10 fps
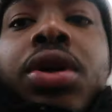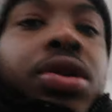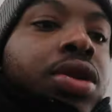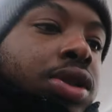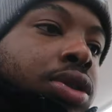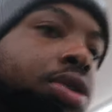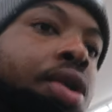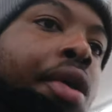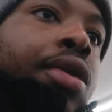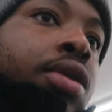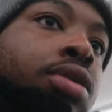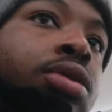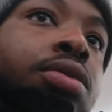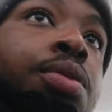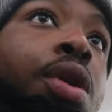early.
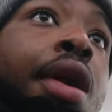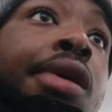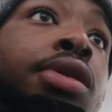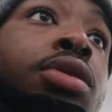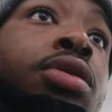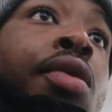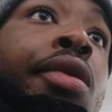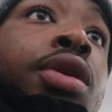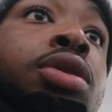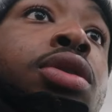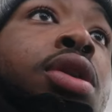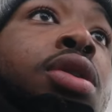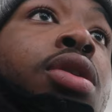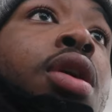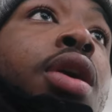Um,
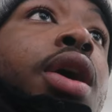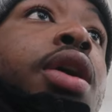dog, I